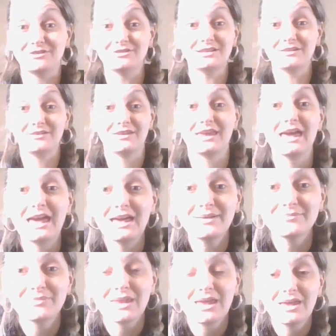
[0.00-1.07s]
She doesn't care.
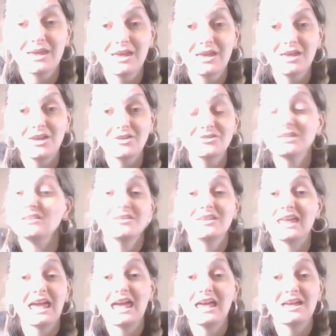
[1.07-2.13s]
She
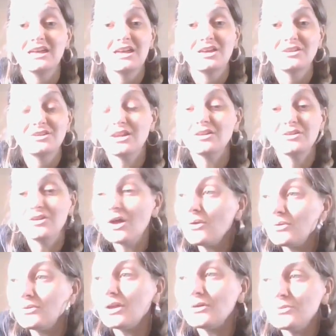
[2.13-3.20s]
didn't care. No,
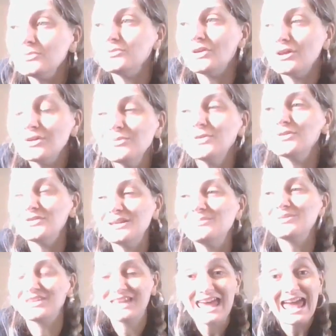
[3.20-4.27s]
none of you
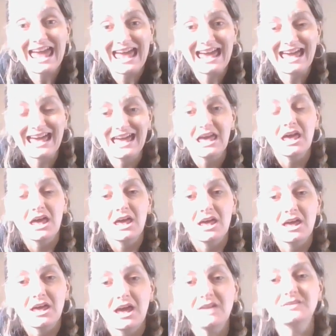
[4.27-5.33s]
seem to care
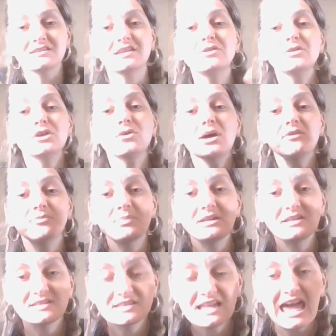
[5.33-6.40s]
until you have
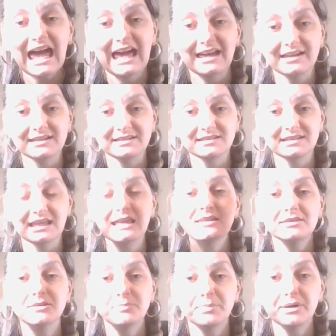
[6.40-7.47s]
been attacked
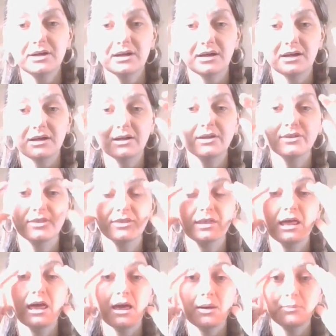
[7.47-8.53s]
in the bath
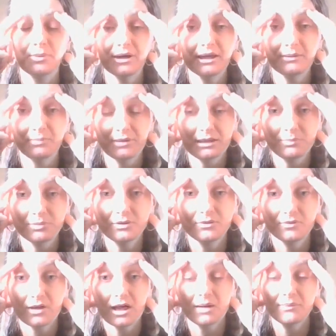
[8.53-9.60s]
by people
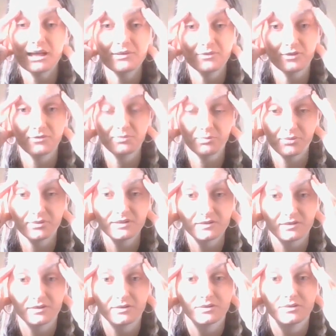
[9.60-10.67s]
who've come out of
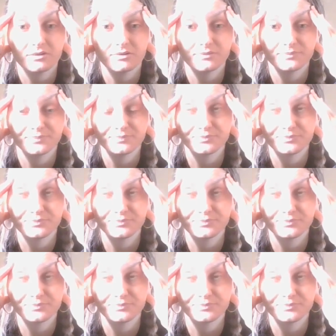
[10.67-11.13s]
prison